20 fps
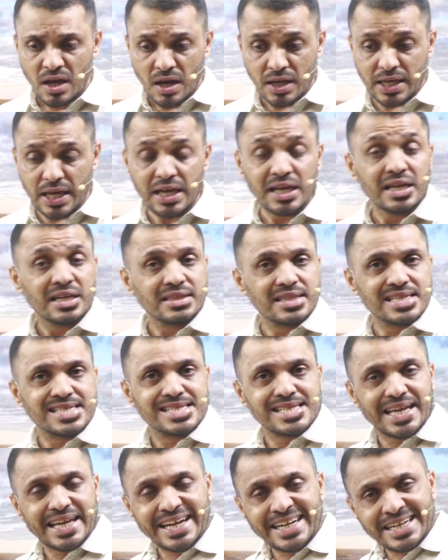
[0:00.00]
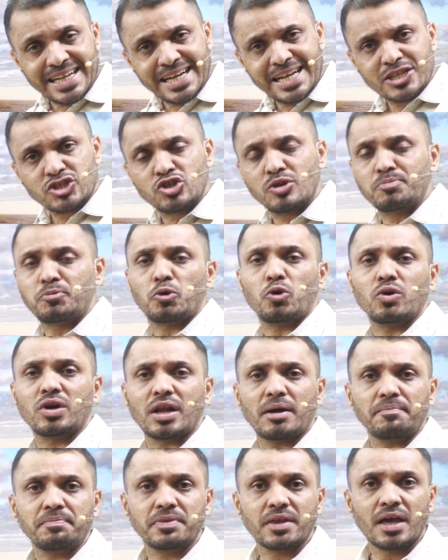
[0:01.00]
Okay, this is an international
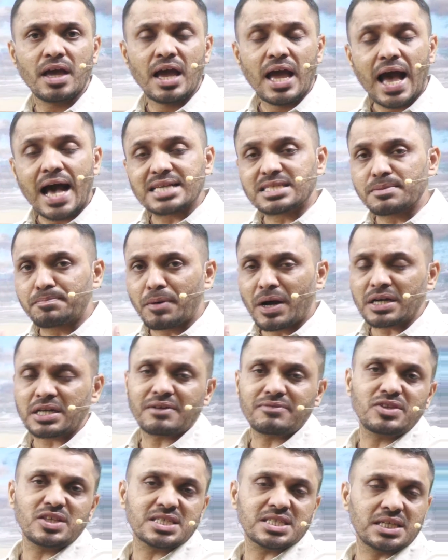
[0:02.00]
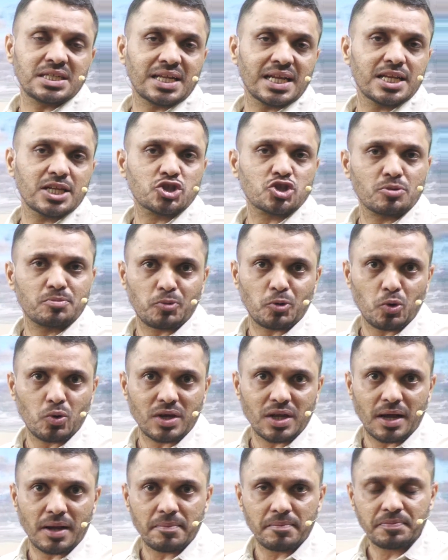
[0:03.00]
program. As a part of this international
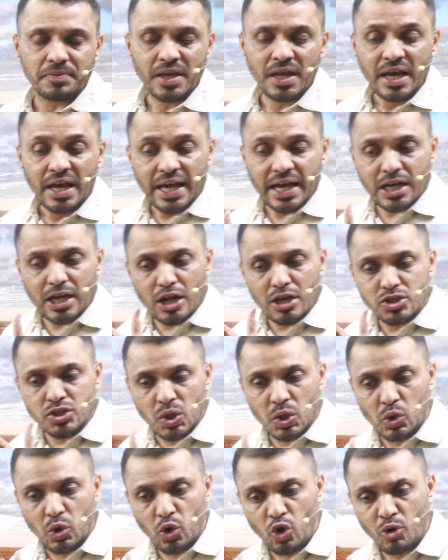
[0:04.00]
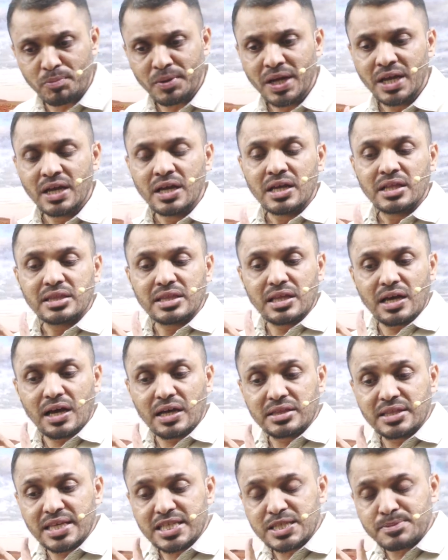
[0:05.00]
program, across the globe,
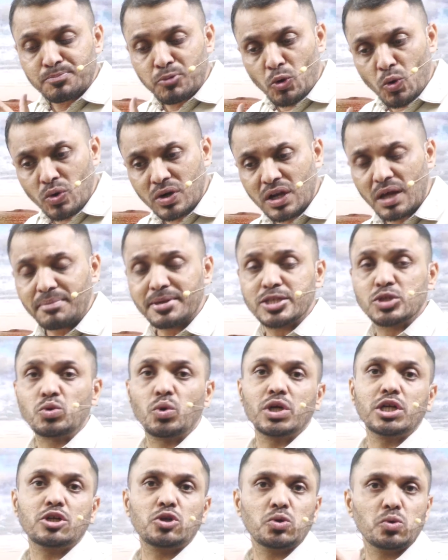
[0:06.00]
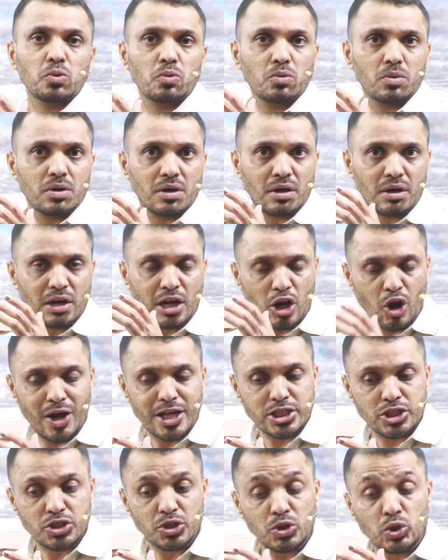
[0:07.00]
uh, this program is going to uh,
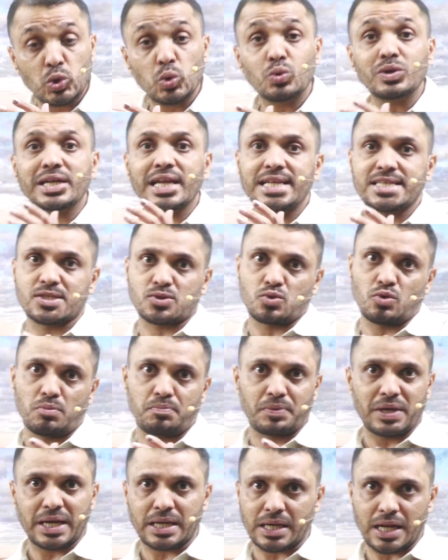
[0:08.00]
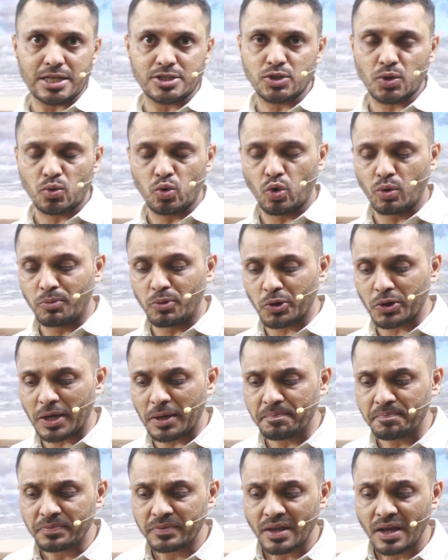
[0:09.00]
launch two telescopes across the globe okay